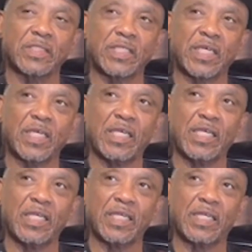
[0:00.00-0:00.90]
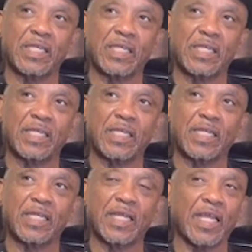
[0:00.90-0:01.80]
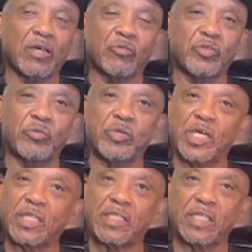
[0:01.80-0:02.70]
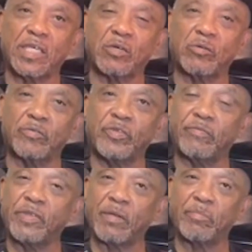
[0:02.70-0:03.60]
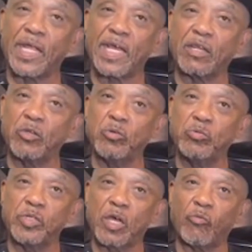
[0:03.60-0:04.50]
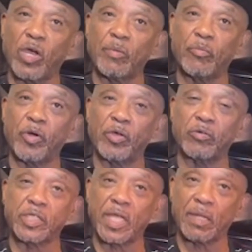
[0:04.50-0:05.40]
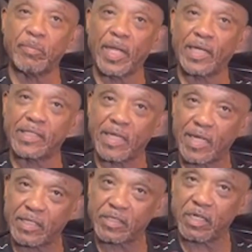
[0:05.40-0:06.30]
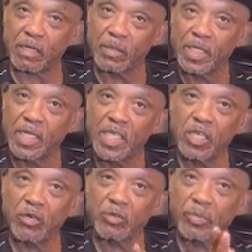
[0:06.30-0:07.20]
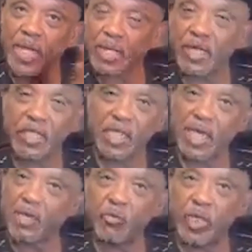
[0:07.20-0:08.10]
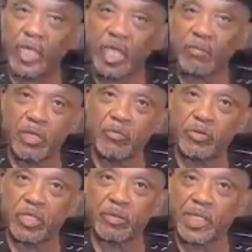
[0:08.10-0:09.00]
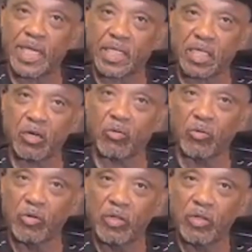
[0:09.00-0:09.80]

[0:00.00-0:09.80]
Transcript: They ain't gonna do nothing. They gonna if that black loses that white boy, they're gonna tear that black's ass up. The black got to get out of the way. He can't be with him. He got to go.